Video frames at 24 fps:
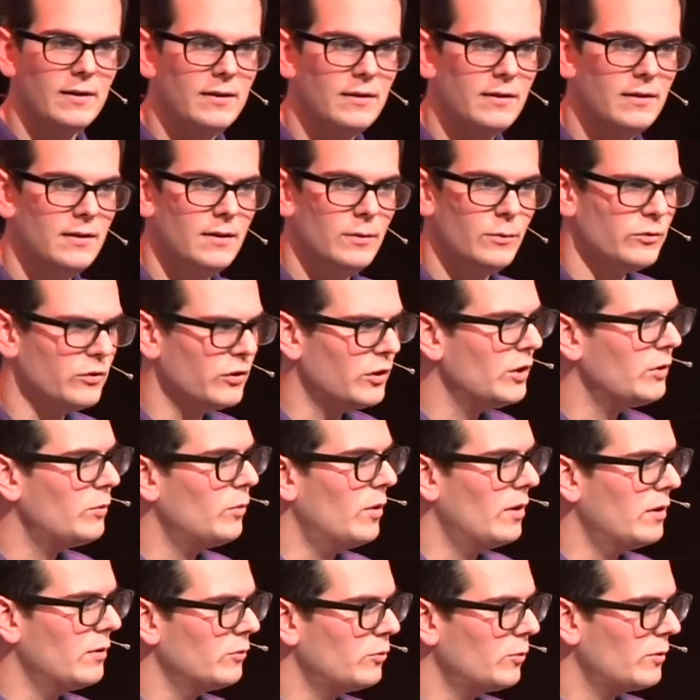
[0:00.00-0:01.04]
It was a good
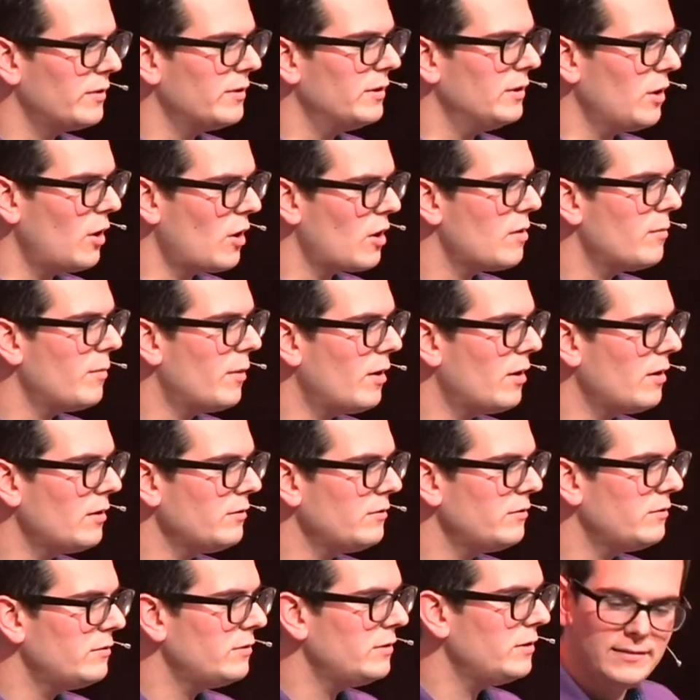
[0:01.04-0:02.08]
one. It was one of the Lara
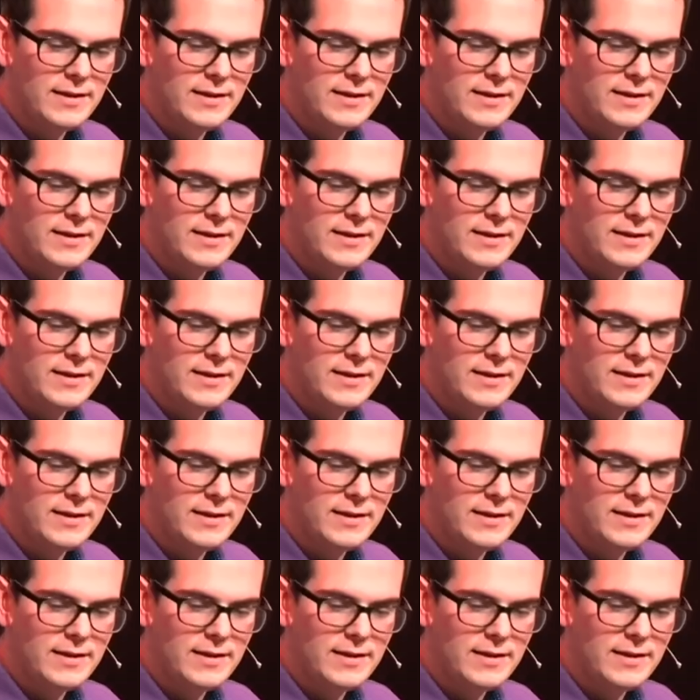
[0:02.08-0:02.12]
bars.